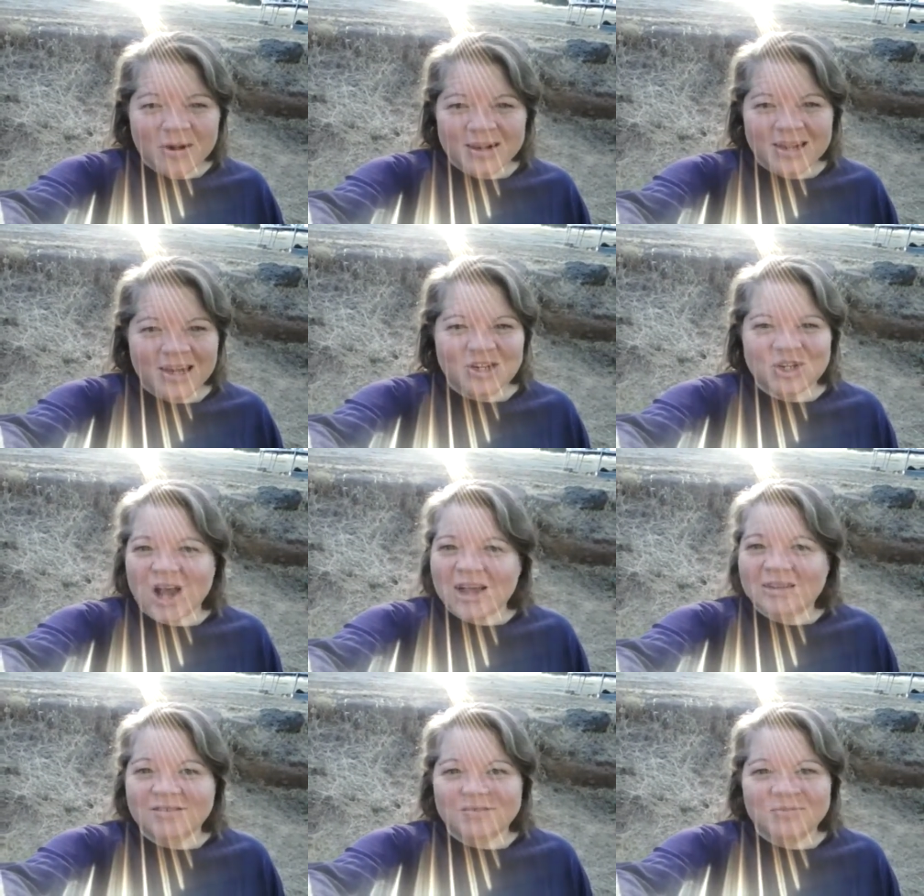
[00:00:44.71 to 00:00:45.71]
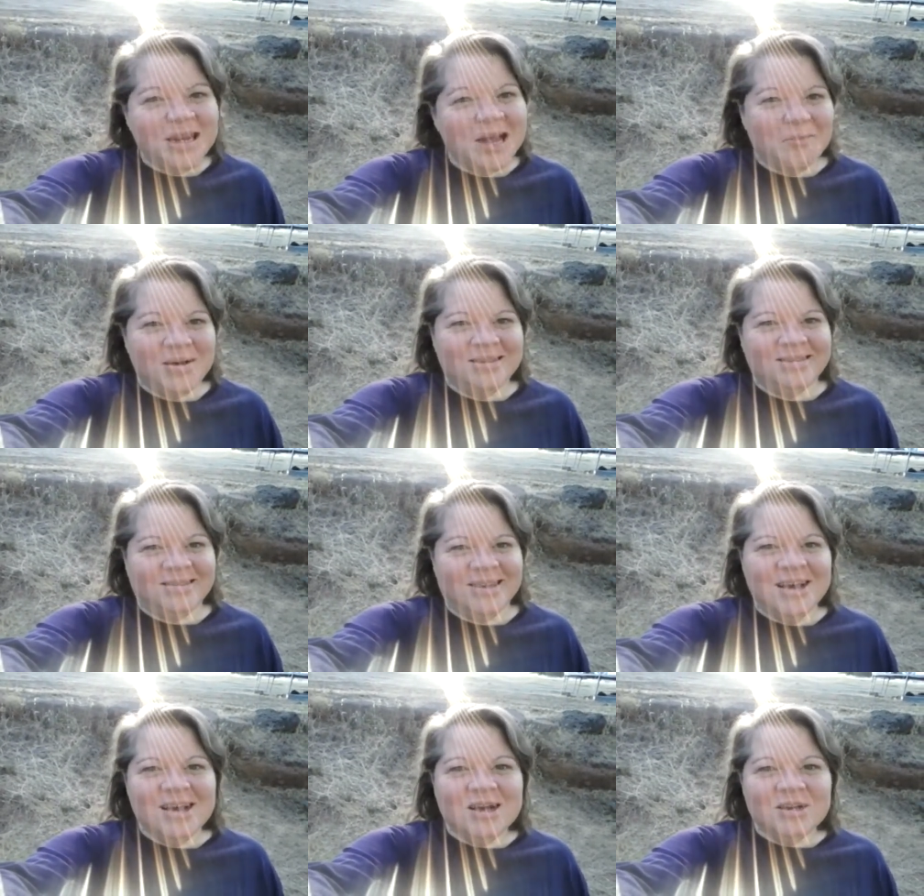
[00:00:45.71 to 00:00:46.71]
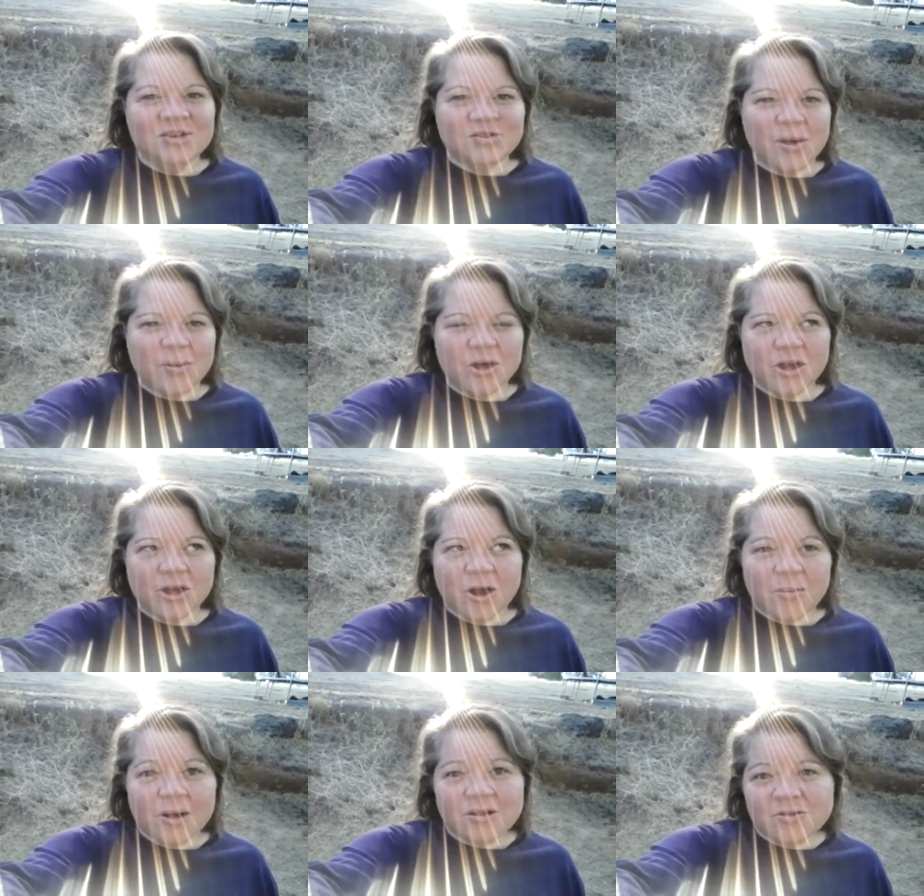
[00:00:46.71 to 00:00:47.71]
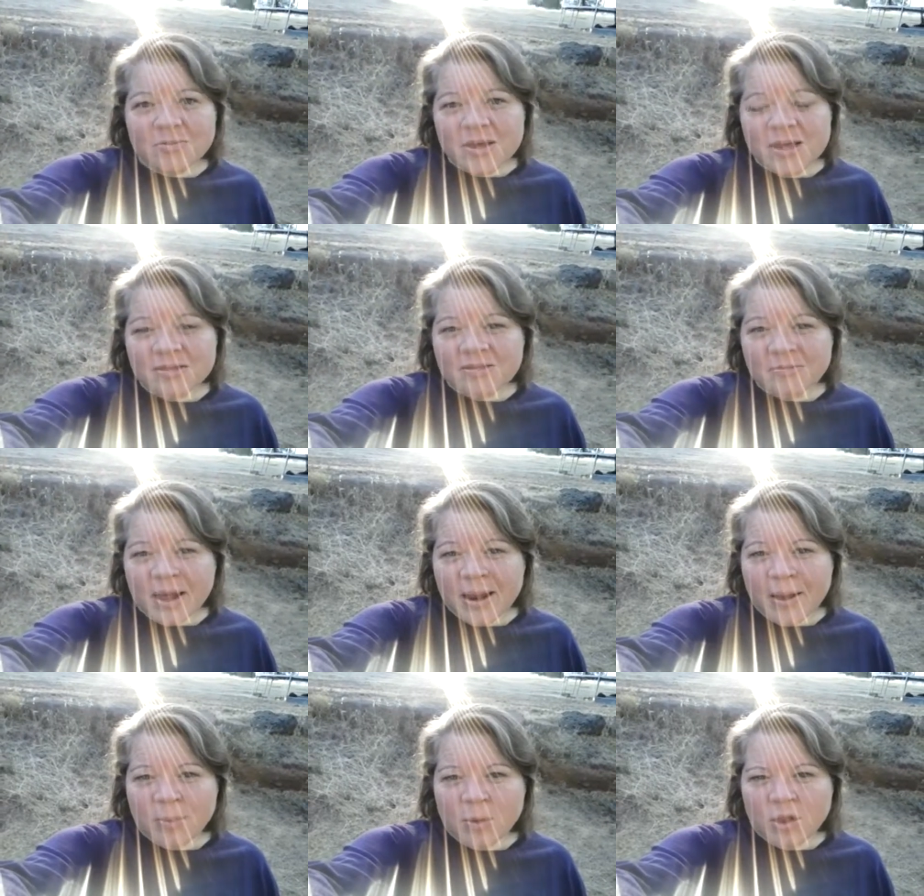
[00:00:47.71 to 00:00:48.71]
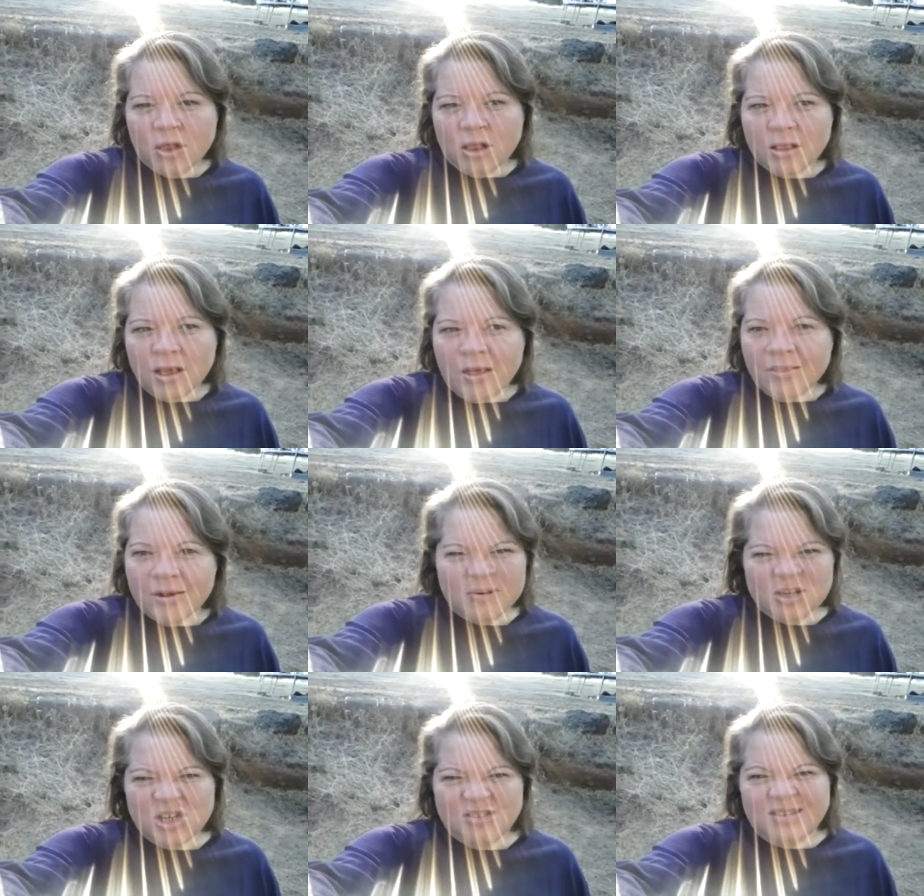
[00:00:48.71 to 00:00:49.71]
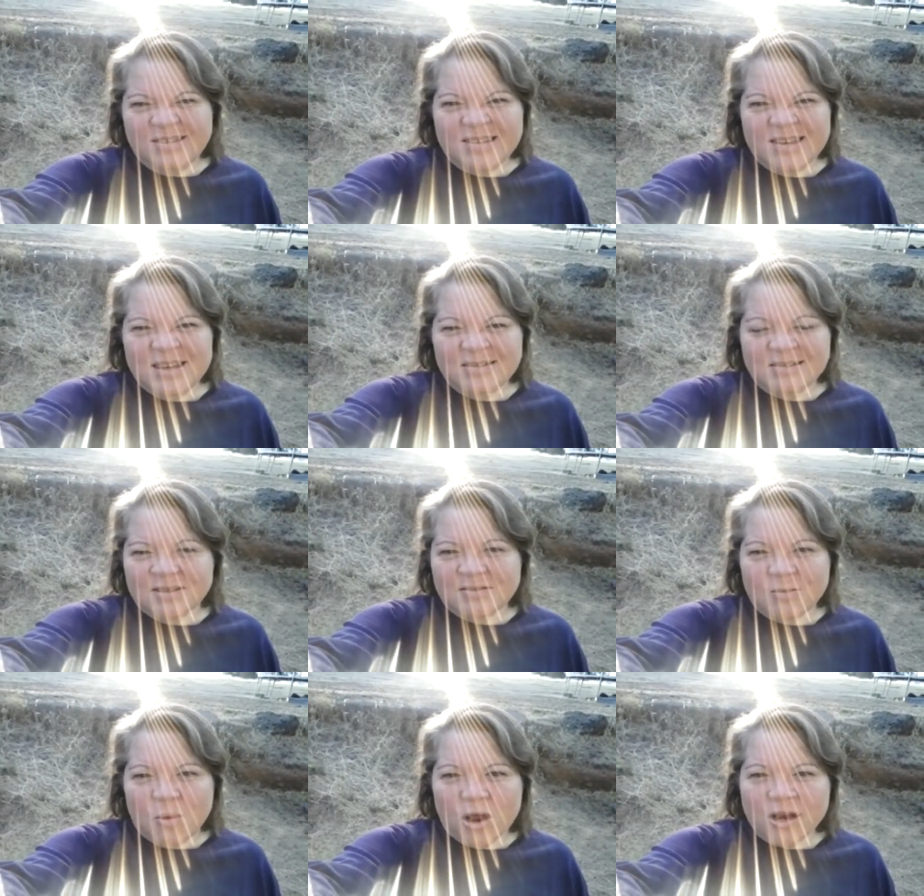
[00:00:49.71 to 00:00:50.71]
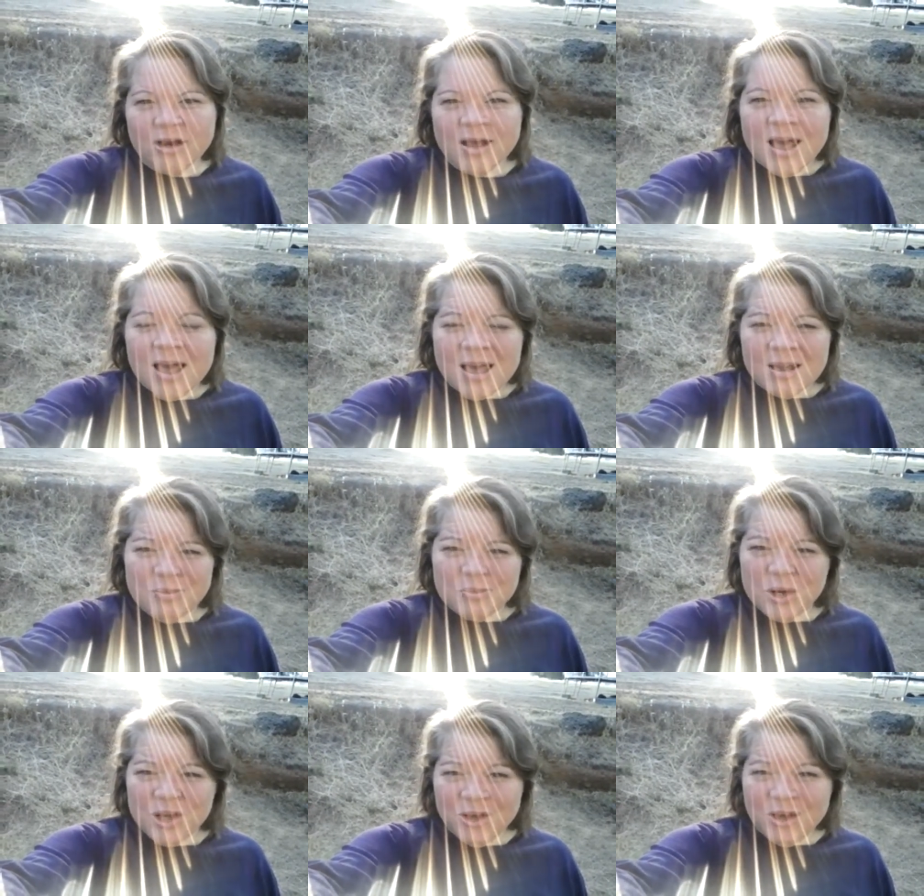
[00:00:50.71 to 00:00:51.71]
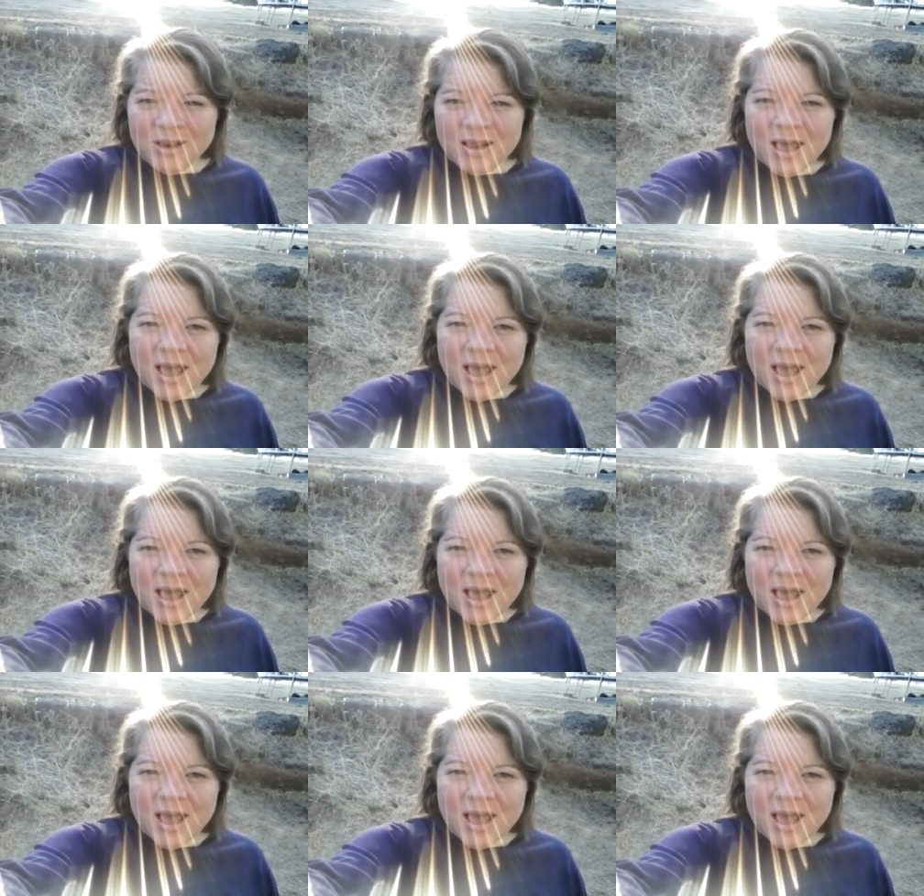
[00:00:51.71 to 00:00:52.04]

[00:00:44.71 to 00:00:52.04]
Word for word: why don't I try sweet hummus? So I put garbanzo beans, pineapple, and then a bunch of seasonings and some water. It was pretty good.